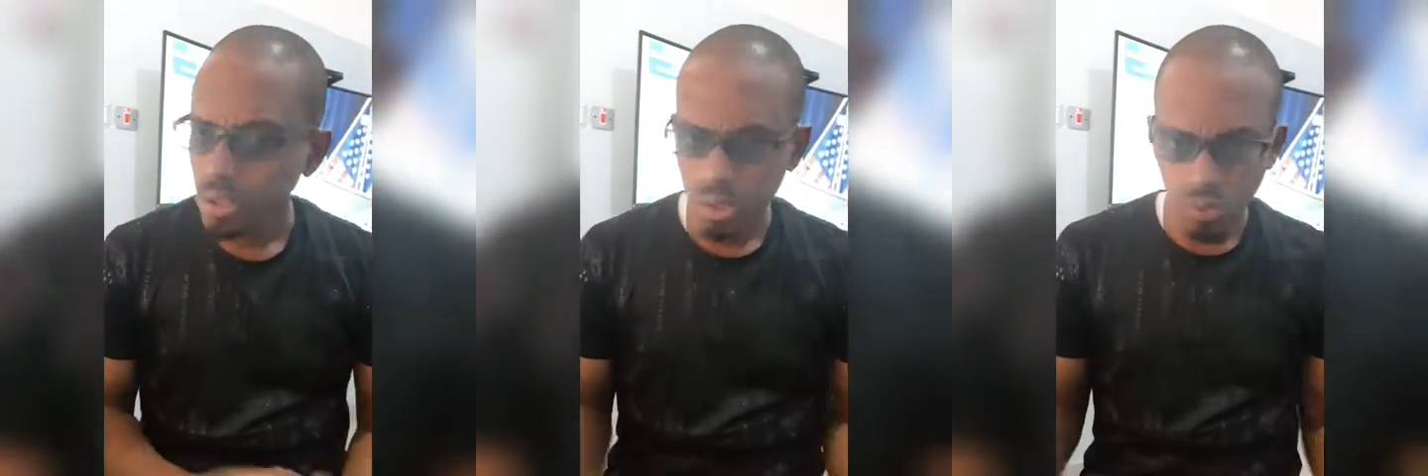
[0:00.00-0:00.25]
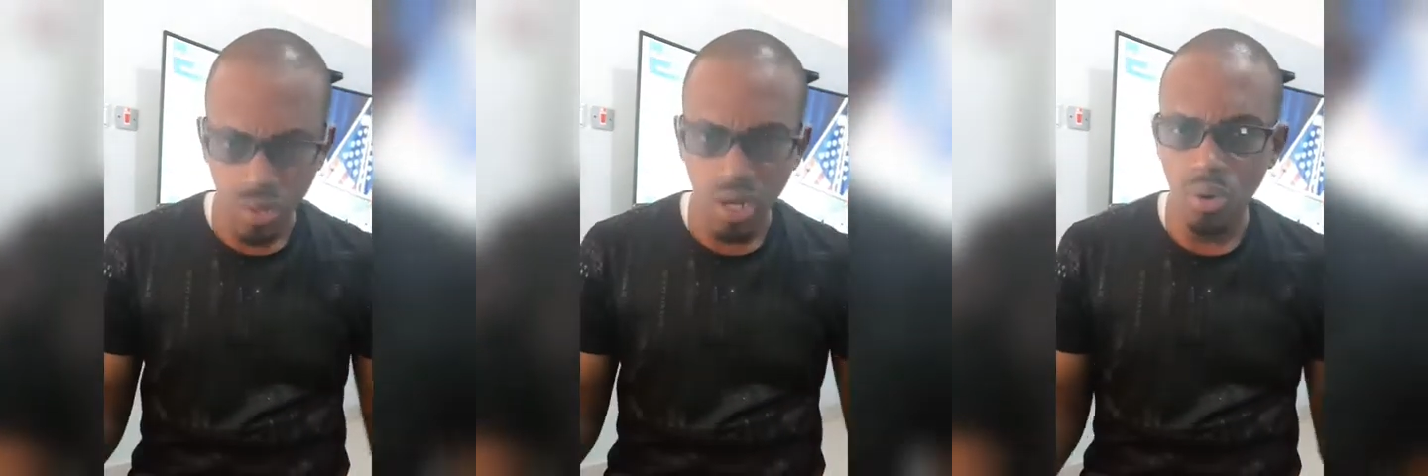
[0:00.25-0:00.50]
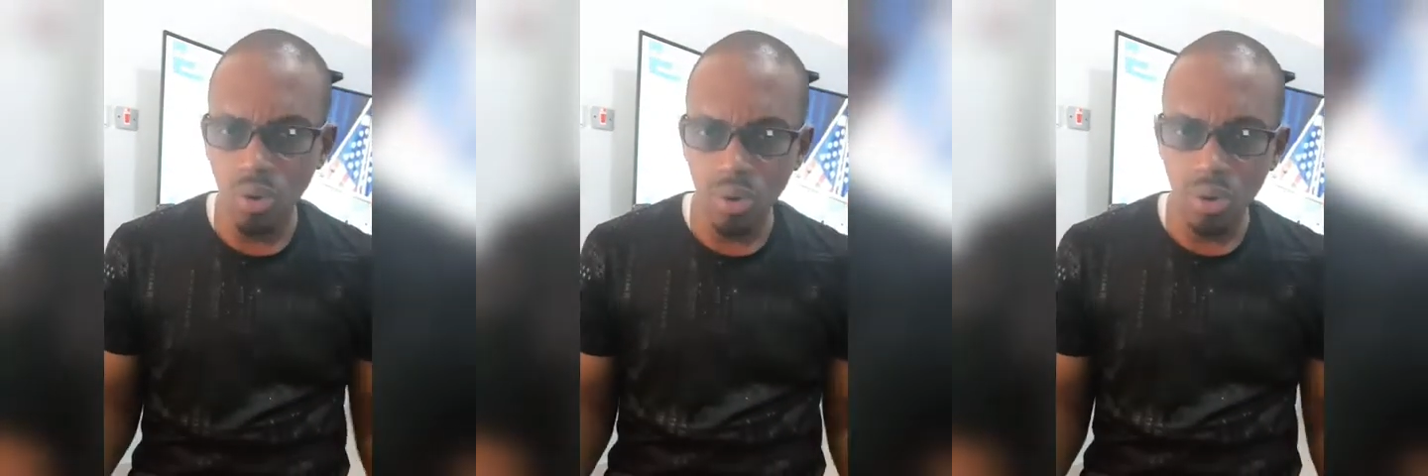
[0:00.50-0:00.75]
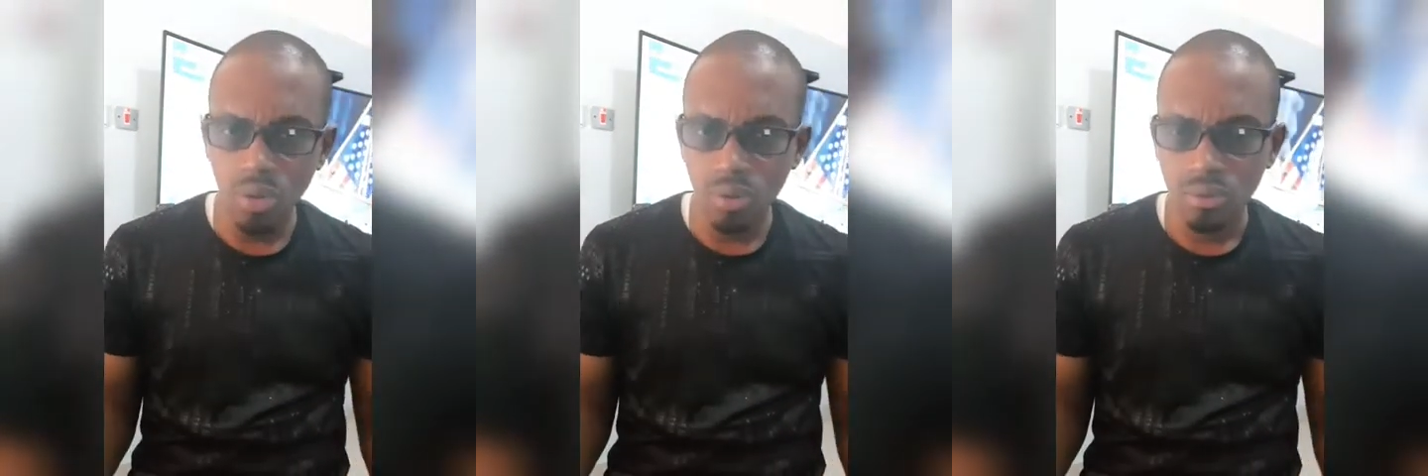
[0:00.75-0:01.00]
We're
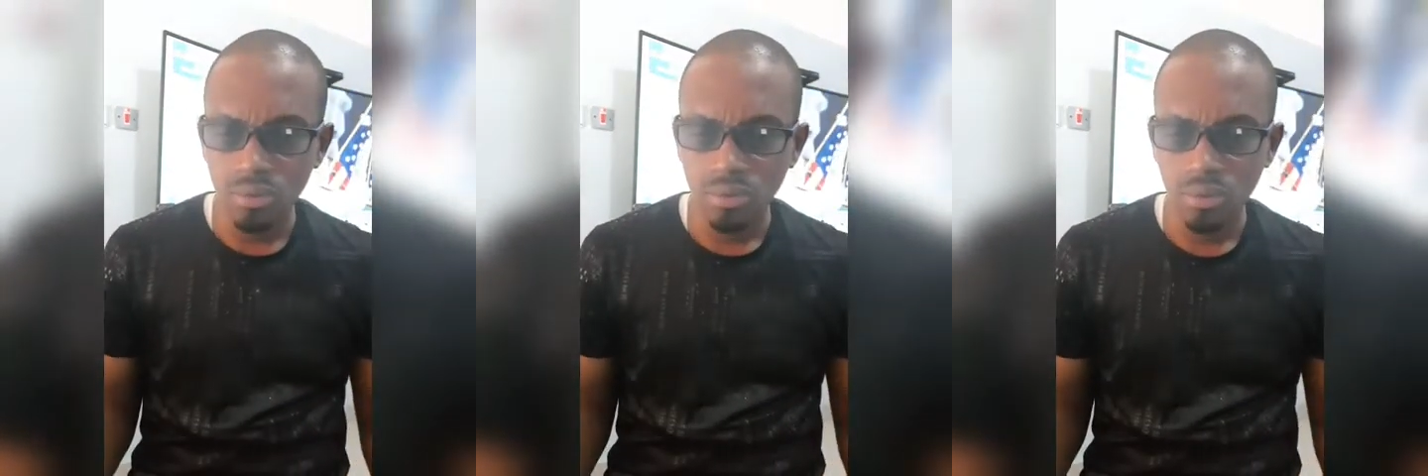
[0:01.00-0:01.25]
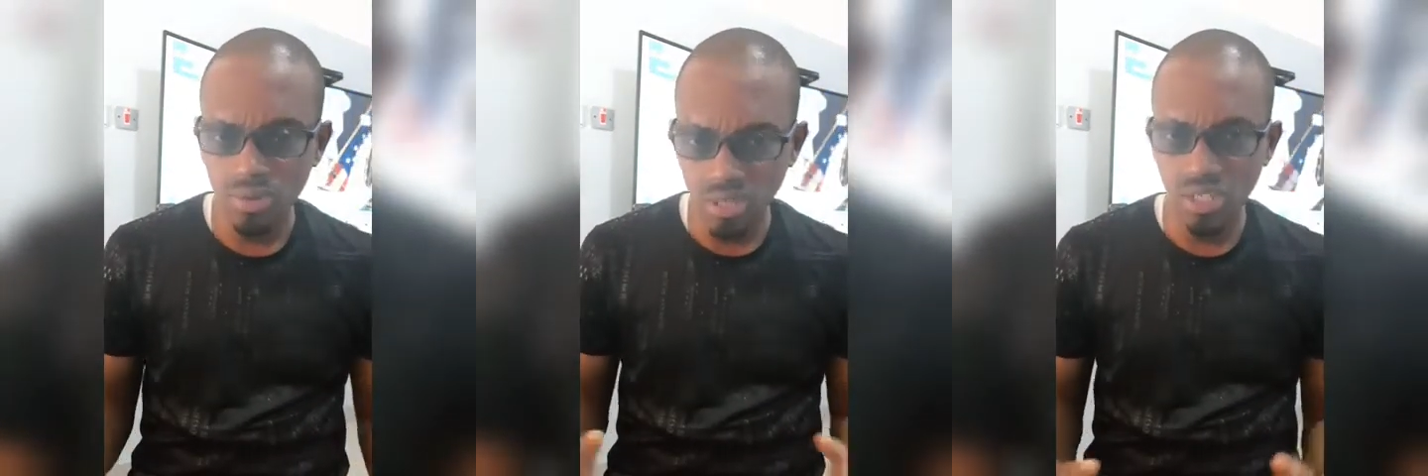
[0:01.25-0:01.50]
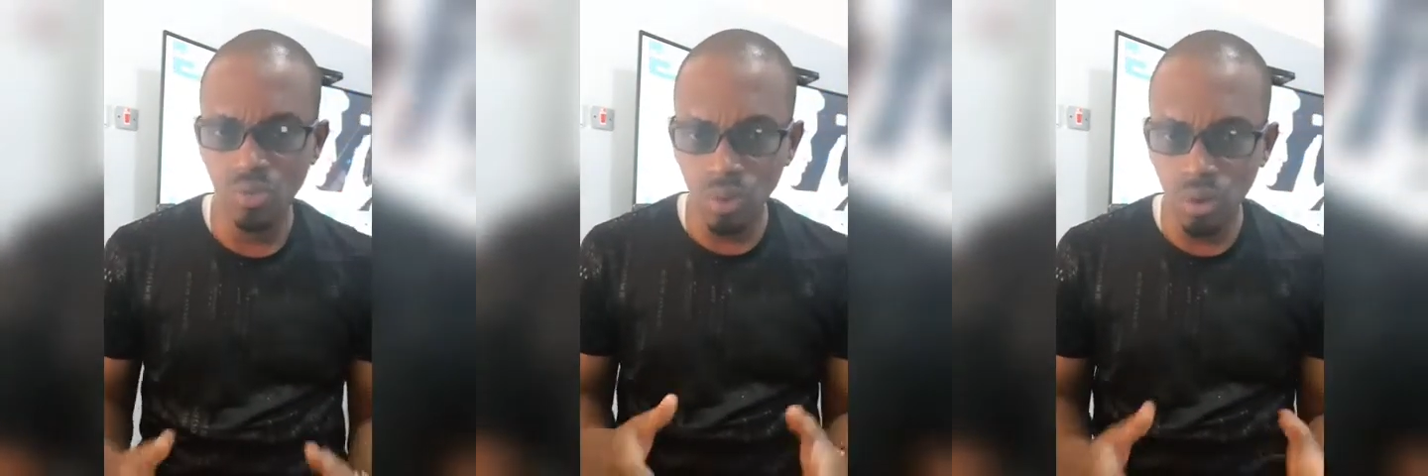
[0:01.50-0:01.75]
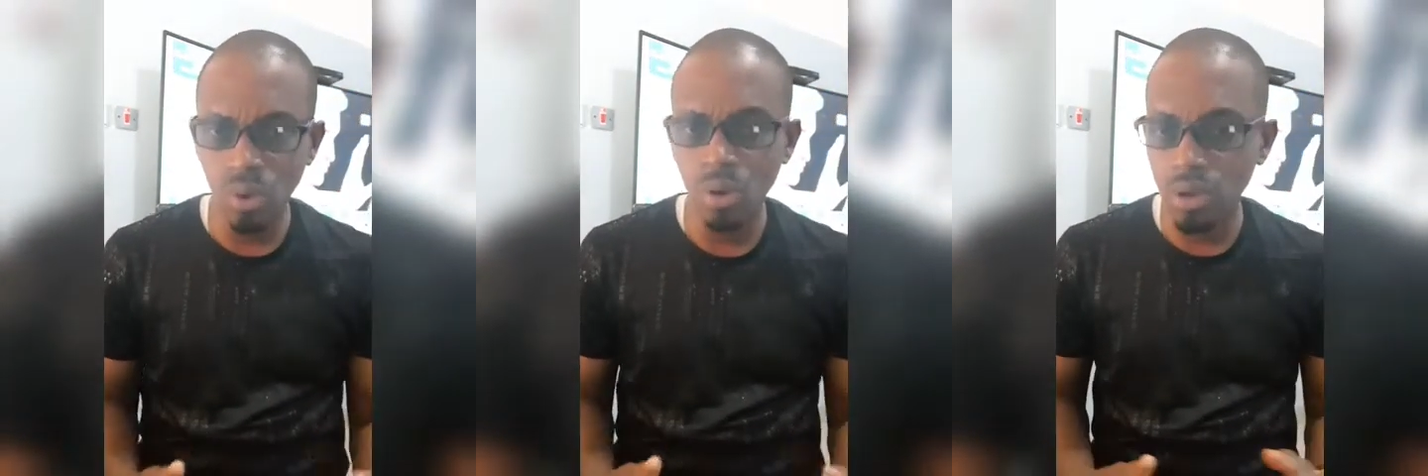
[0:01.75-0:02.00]
long. Those things were
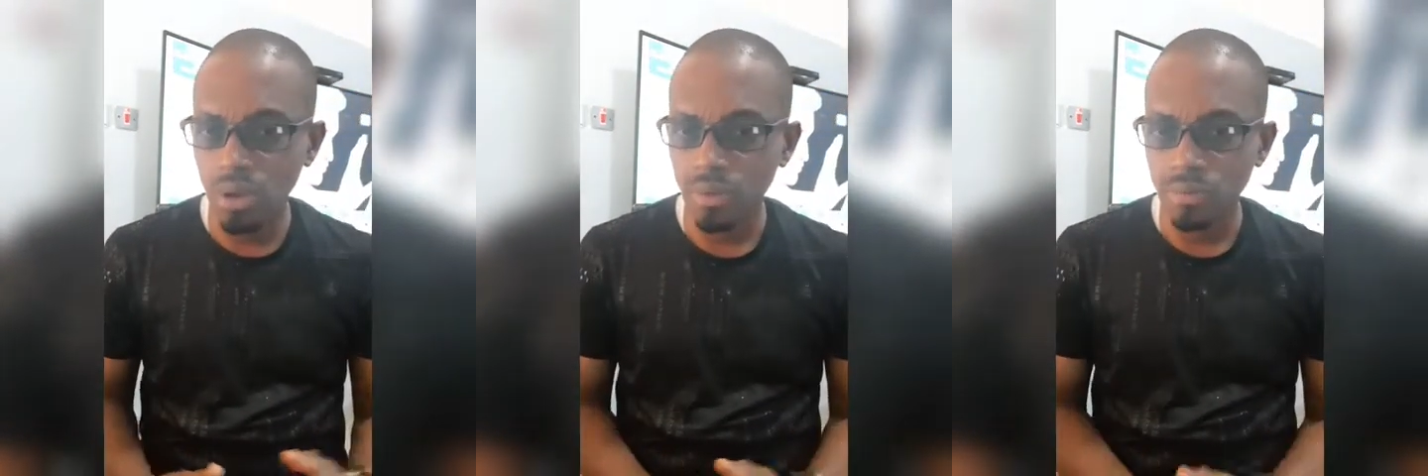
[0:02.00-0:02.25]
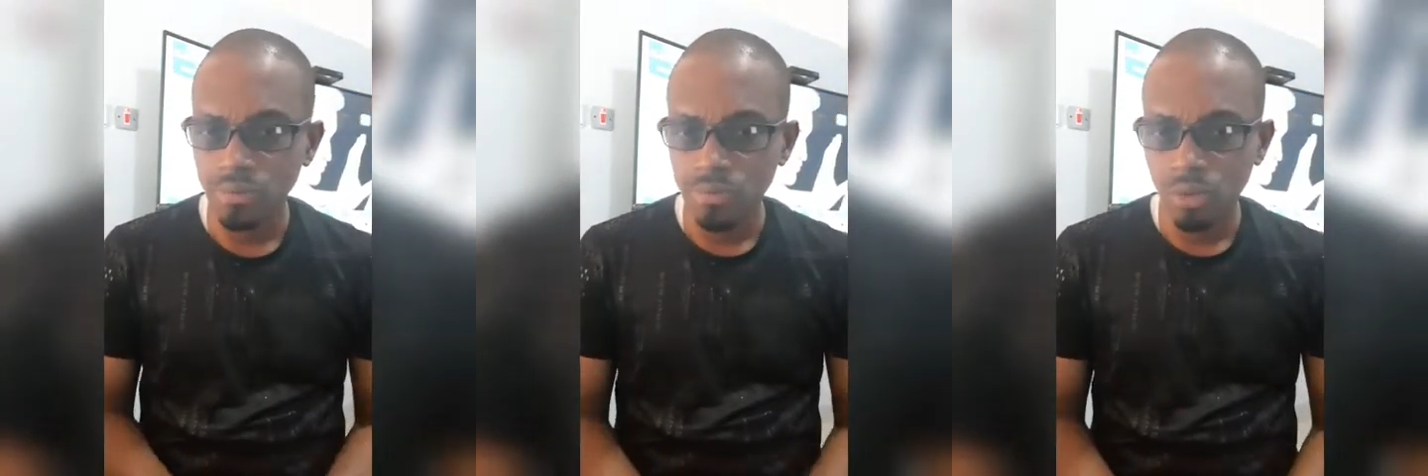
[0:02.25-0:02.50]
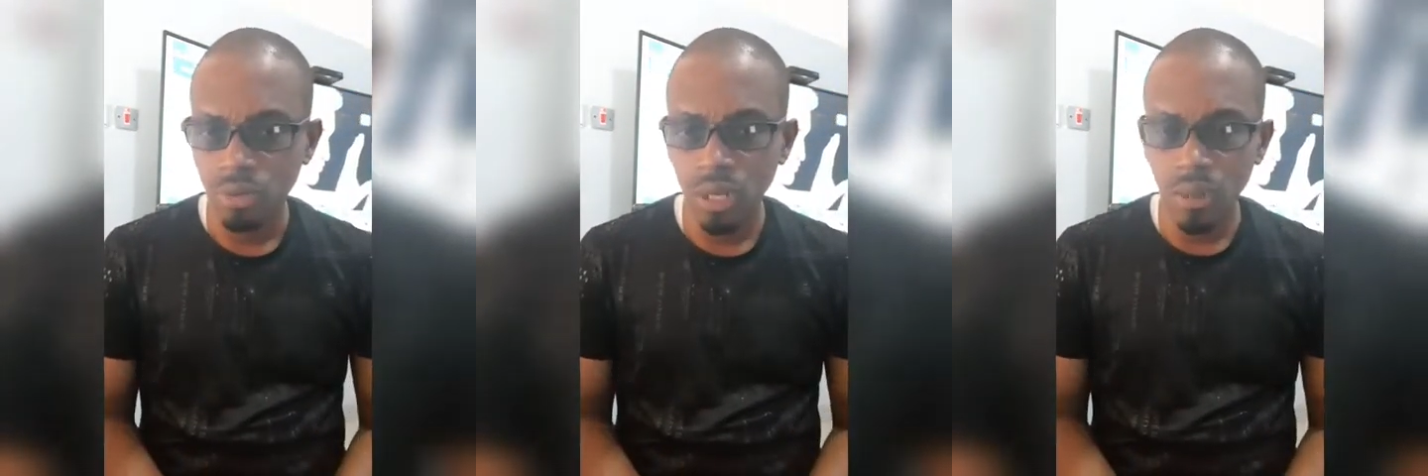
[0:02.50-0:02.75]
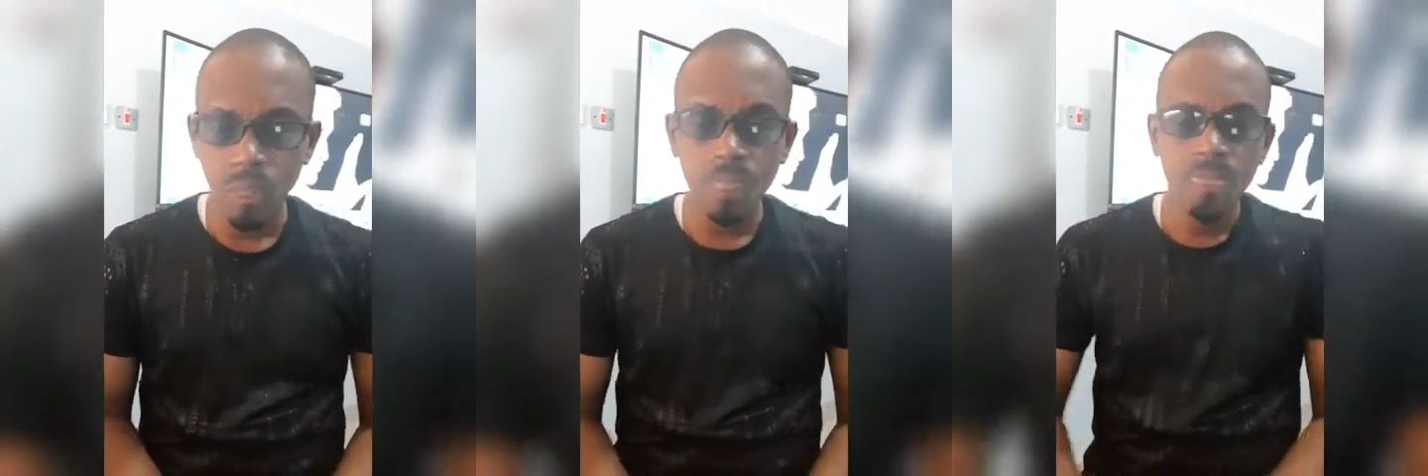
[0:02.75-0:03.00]
long, right?